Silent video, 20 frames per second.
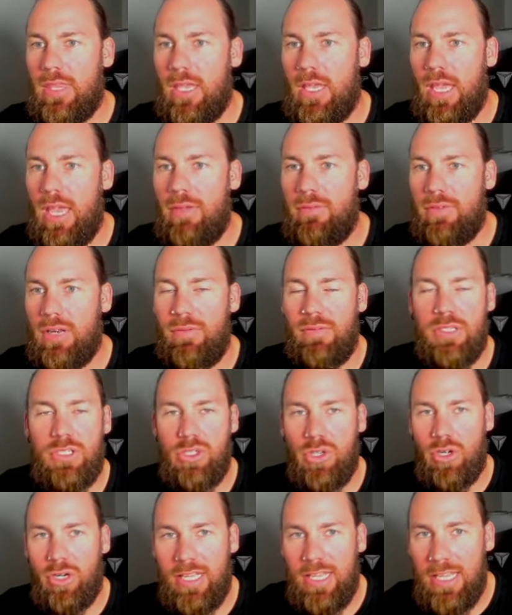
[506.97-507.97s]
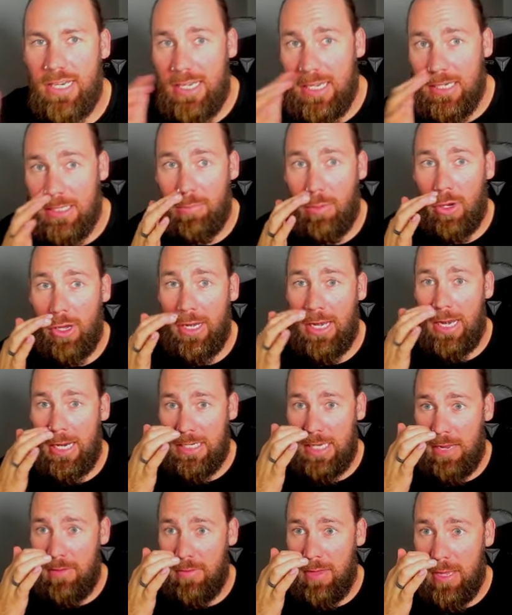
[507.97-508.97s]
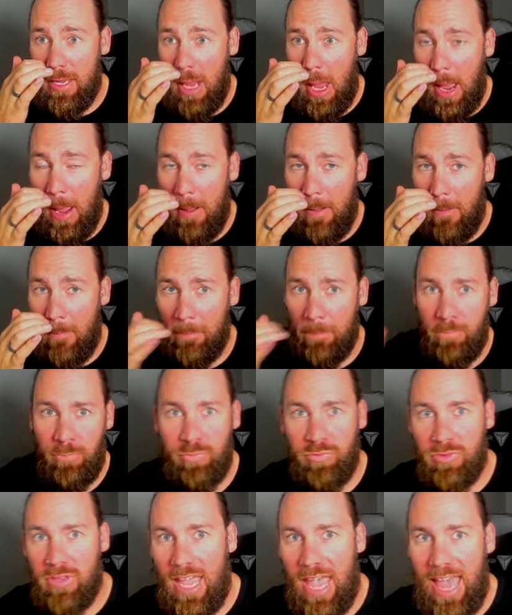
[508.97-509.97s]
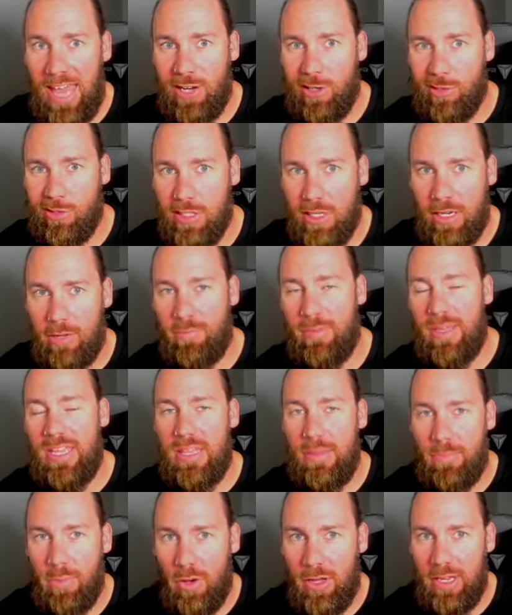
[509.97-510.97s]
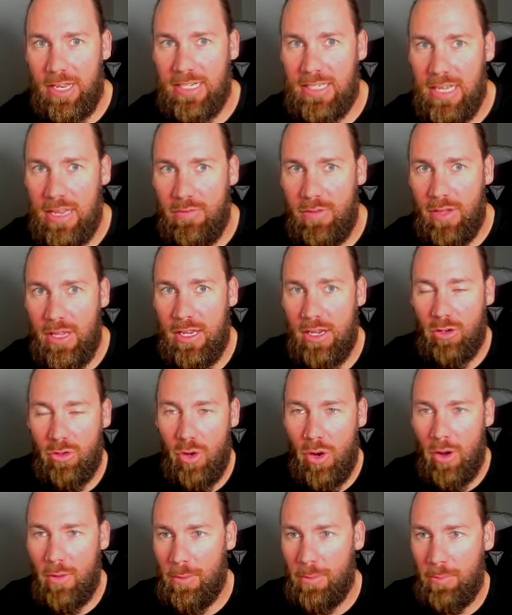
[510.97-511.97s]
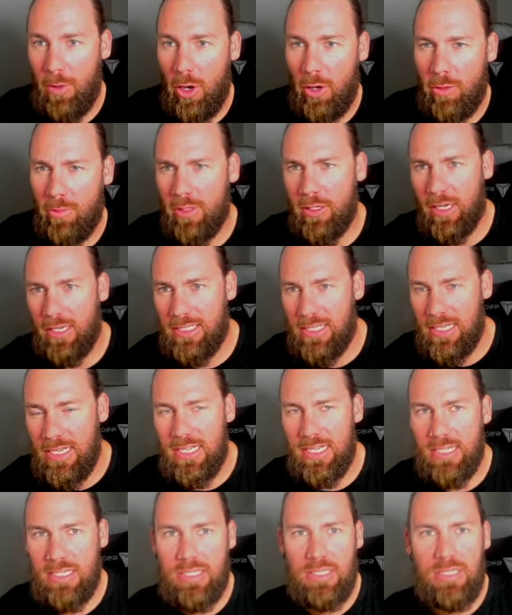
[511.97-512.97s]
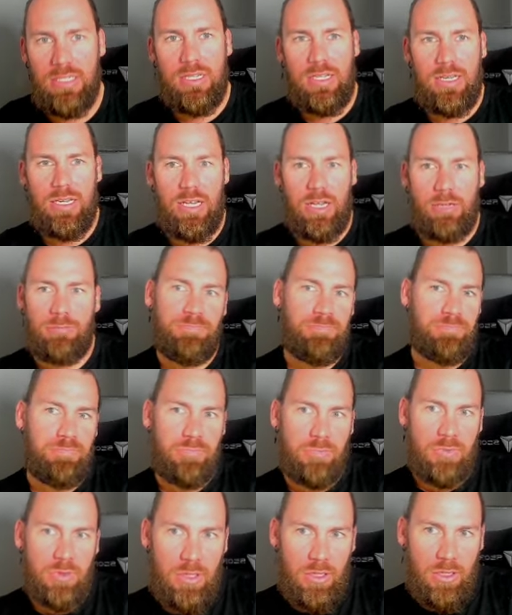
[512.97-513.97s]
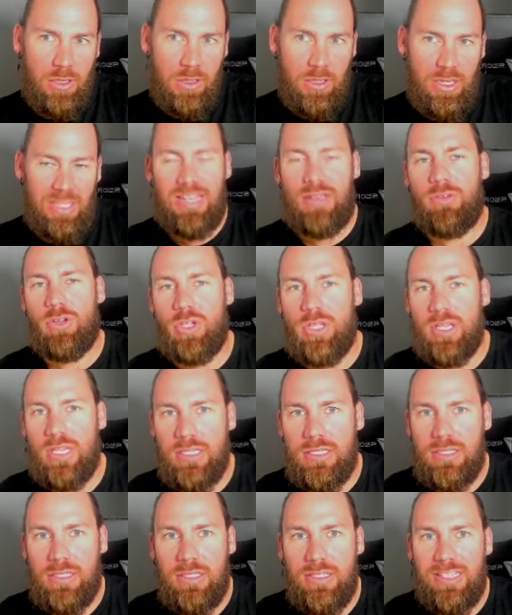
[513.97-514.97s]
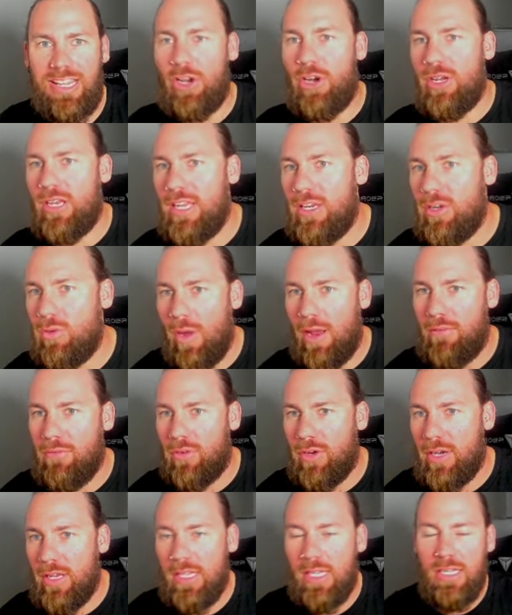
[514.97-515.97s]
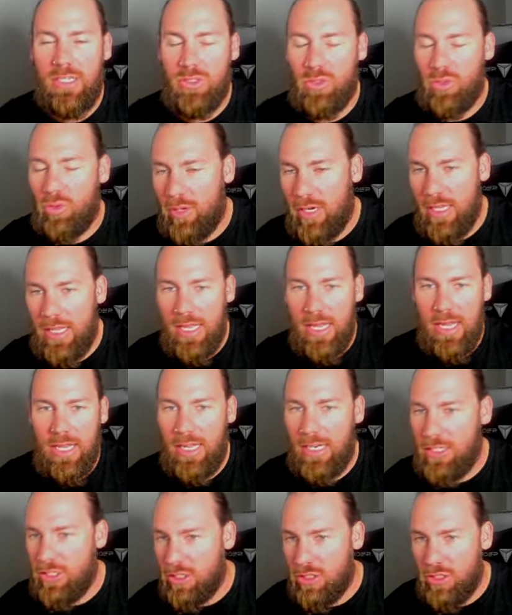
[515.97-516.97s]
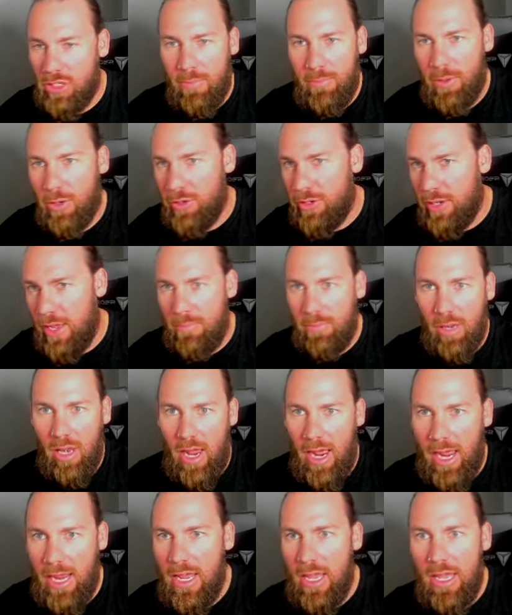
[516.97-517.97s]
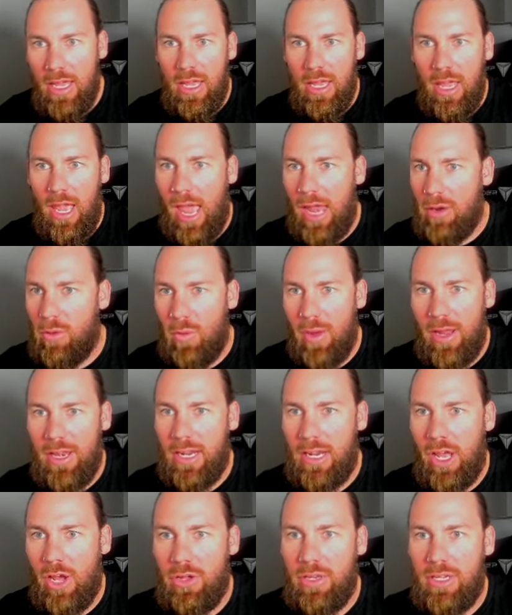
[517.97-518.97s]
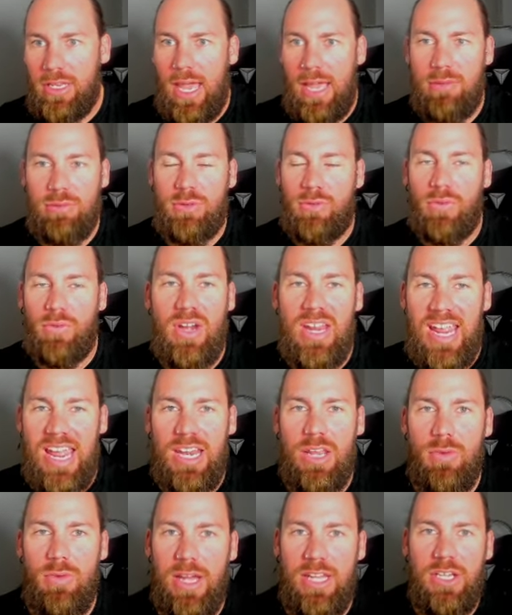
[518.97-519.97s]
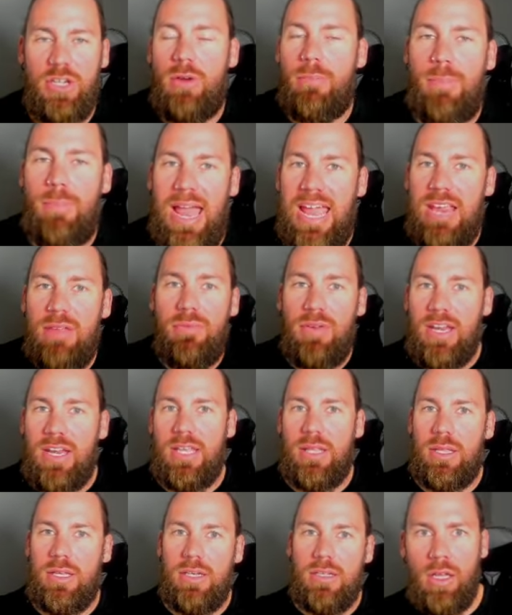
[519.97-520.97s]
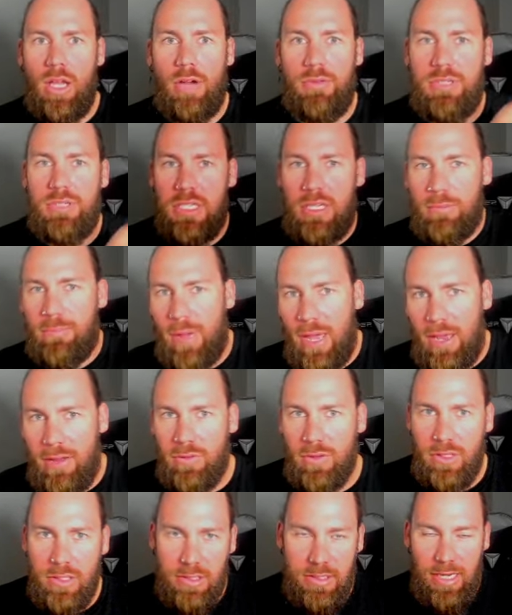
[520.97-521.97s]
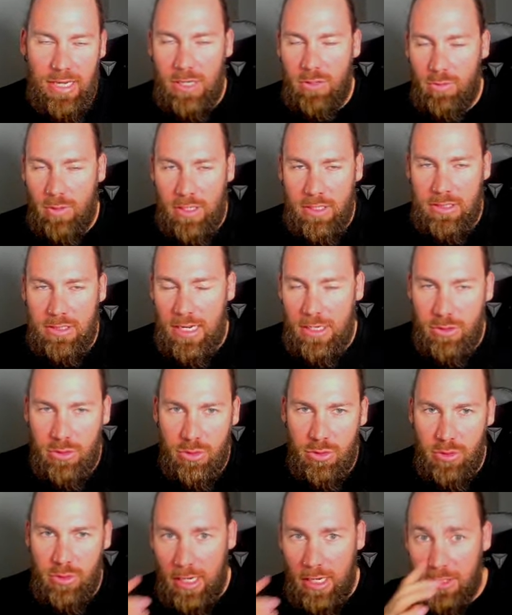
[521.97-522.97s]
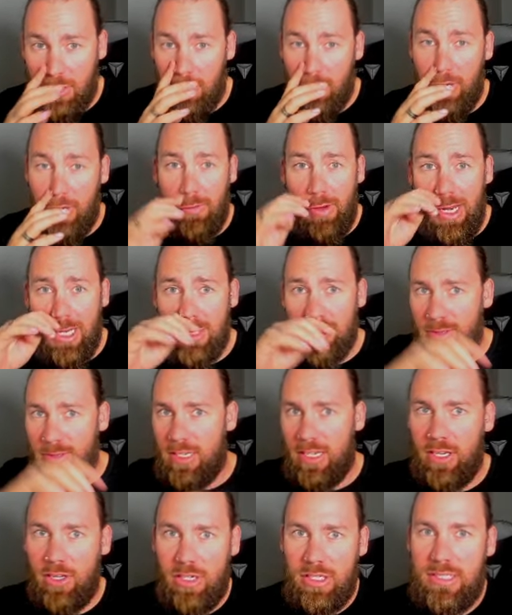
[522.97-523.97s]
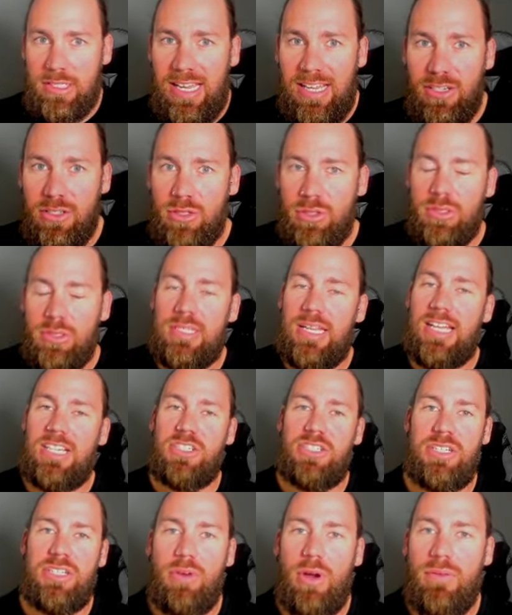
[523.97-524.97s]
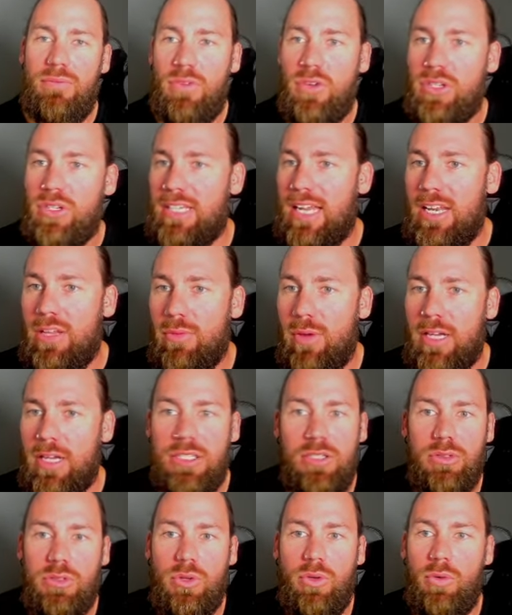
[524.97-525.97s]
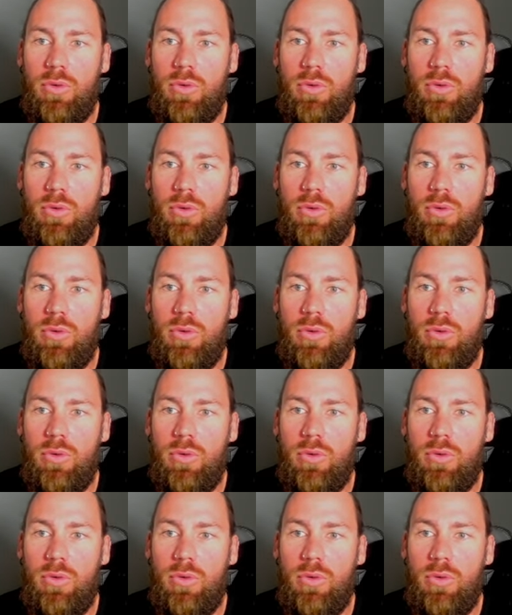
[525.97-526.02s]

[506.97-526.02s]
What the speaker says: even if it's not a kid that's buying that TV, adults like me that buy that TV that grew up with Pokemon, they see this, they go, let's have a look at this. They don't need to wait for anything. It's already there. They just jump on, they play, and away they go. The game's free anyway. They're not paying for anything. Obviously, you can pay for stage one, stage two, stage three runs, but they've got to do stage zero first anyway, so it's all